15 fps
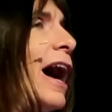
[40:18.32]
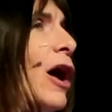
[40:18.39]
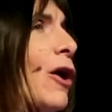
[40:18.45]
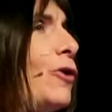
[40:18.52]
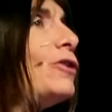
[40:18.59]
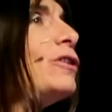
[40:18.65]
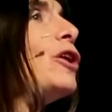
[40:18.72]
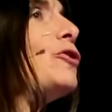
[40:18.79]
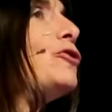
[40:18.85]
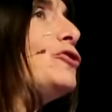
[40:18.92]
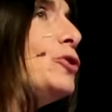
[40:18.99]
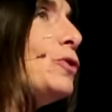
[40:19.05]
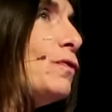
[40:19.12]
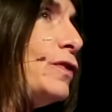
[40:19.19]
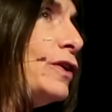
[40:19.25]
how close
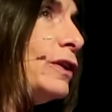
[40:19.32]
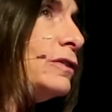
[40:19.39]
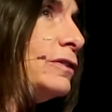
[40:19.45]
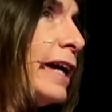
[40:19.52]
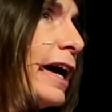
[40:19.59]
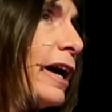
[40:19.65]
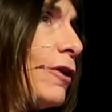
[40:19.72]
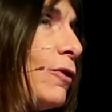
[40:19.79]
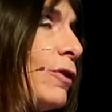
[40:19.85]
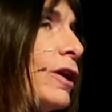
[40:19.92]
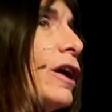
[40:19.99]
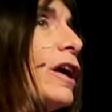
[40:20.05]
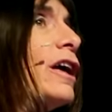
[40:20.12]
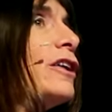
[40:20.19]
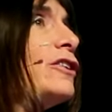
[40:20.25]
do you feel now
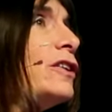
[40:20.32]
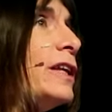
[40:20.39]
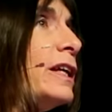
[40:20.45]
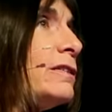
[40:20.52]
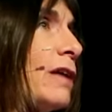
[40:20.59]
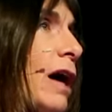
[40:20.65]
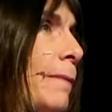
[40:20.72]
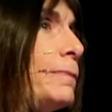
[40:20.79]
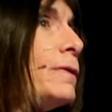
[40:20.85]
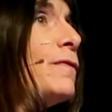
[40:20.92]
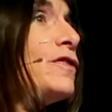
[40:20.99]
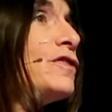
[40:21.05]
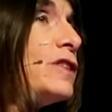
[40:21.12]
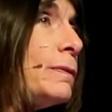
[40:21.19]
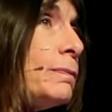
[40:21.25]
to the
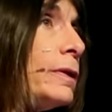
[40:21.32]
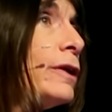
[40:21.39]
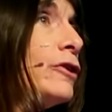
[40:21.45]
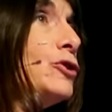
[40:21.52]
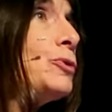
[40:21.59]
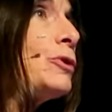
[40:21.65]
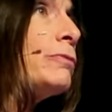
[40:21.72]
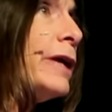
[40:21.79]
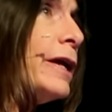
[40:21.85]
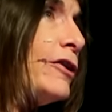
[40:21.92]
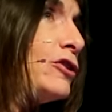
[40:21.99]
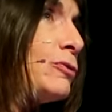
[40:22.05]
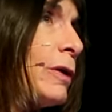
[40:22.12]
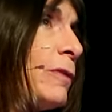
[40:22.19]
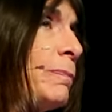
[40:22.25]
adoptive siblings you were
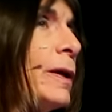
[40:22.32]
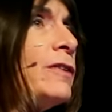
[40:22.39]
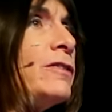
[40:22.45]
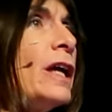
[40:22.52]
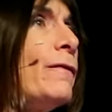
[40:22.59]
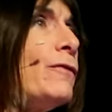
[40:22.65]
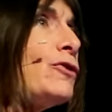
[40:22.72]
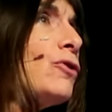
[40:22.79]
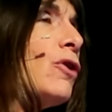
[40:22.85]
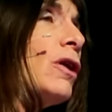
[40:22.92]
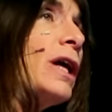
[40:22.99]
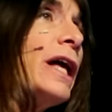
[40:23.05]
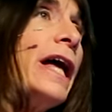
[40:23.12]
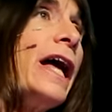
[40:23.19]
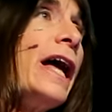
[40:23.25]
raised with? Because after
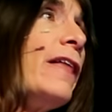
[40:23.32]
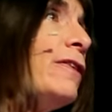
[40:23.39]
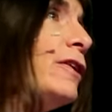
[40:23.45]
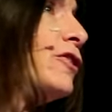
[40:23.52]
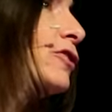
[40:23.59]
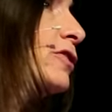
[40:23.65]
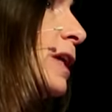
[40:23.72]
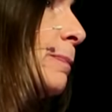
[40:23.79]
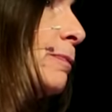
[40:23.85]
all, these